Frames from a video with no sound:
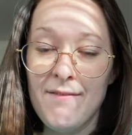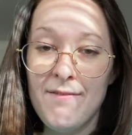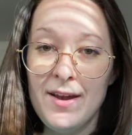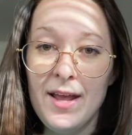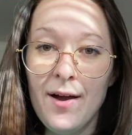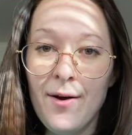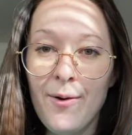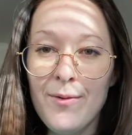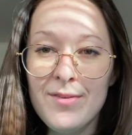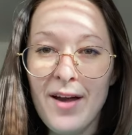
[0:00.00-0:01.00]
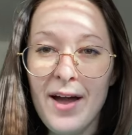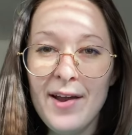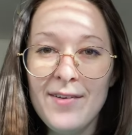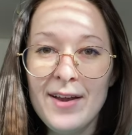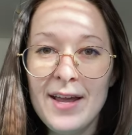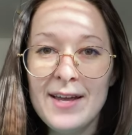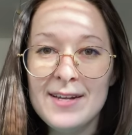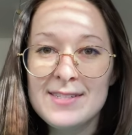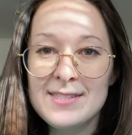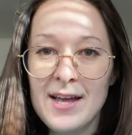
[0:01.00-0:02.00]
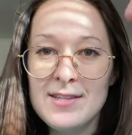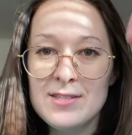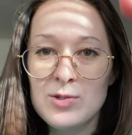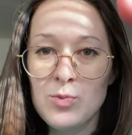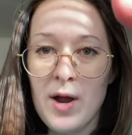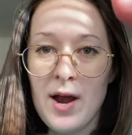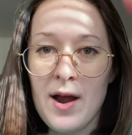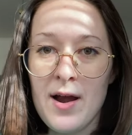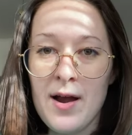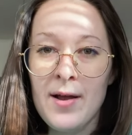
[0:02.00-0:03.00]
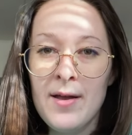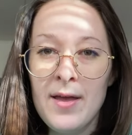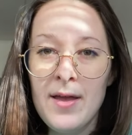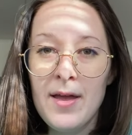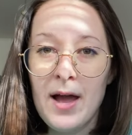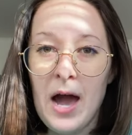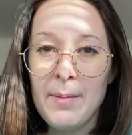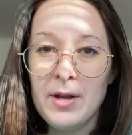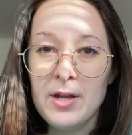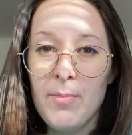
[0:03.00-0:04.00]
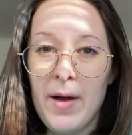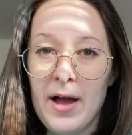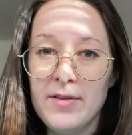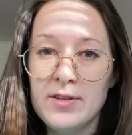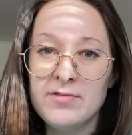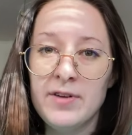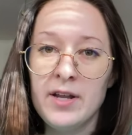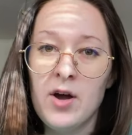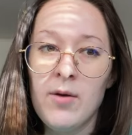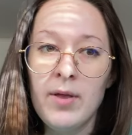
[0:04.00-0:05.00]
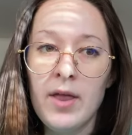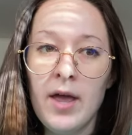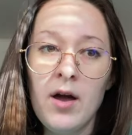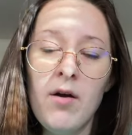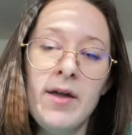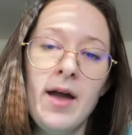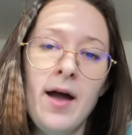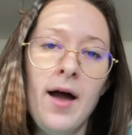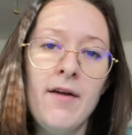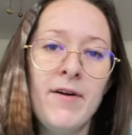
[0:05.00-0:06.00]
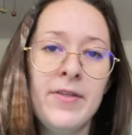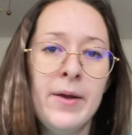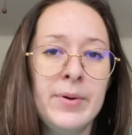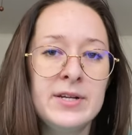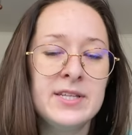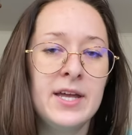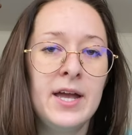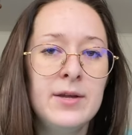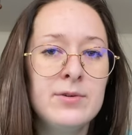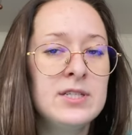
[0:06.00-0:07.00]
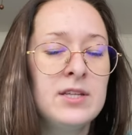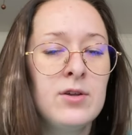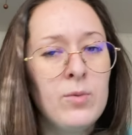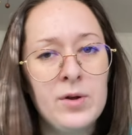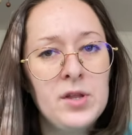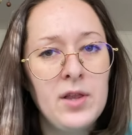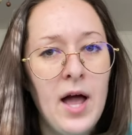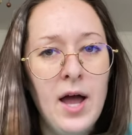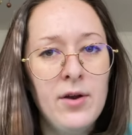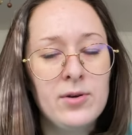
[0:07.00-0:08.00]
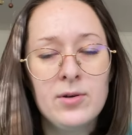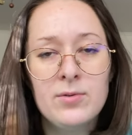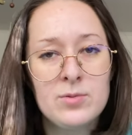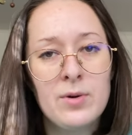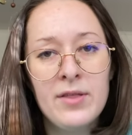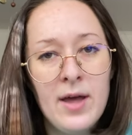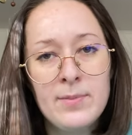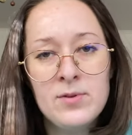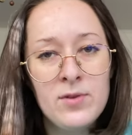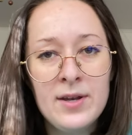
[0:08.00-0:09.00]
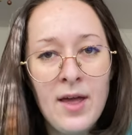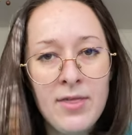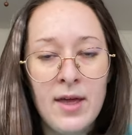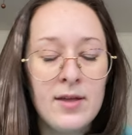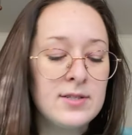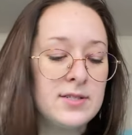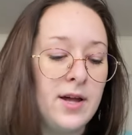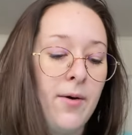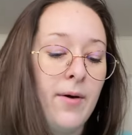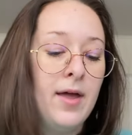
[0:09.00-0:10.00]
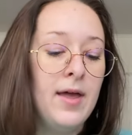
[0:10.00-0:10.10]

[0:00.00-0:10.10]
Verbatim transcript: video diary in a sense where I'm gonna go back on this video and be like, oh yeah, I found that bracelet and it was either worth a lot or it was worth absolutely nothing. So